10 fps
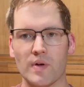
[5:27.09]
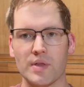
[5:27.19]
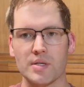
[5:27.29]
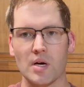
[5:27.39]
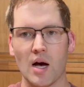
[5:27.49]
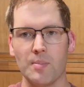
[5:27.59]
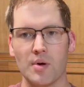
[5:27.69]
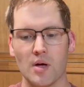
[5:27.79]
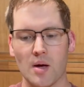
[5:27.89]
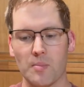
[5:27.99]
at the
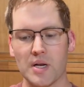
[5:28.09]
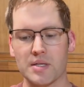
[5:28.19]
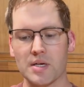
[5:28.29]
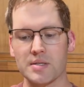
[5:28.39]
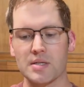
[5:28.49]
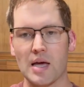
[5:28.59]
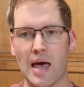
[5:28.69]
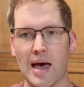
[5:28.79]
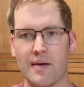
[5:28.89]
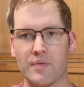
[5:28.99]
top, but it doesn't
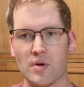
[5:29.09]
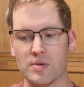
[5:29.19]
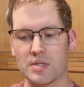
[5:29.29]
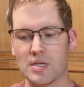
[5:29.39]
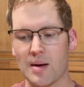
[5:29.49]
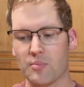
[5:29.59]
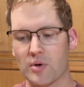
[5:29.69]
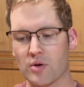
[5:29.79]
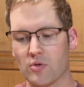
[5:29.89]
have those snap ring